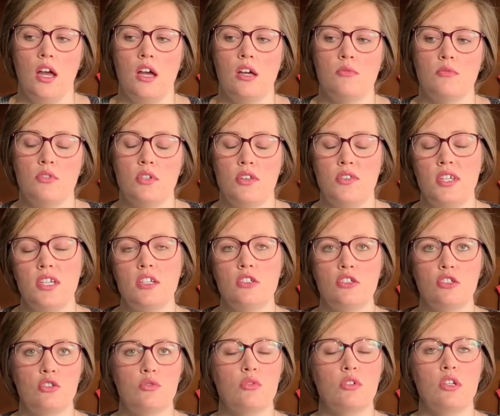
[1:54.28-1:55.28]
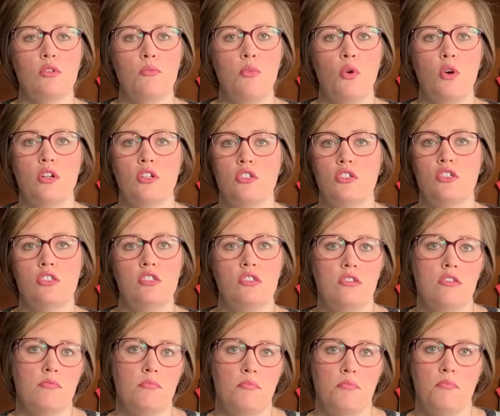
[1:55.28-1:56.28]
So I think it's just really important just
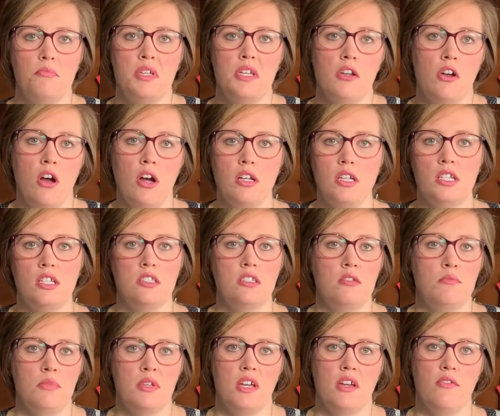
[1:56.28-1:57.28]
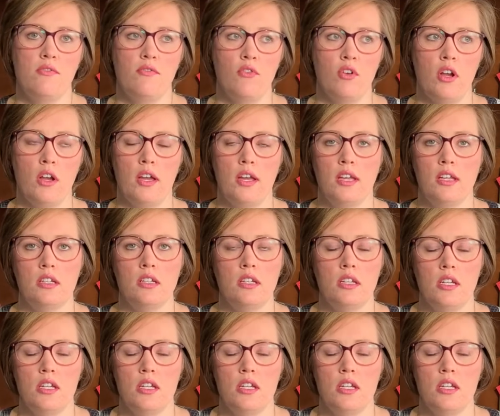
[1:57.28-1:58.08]
to be honest and be upfront,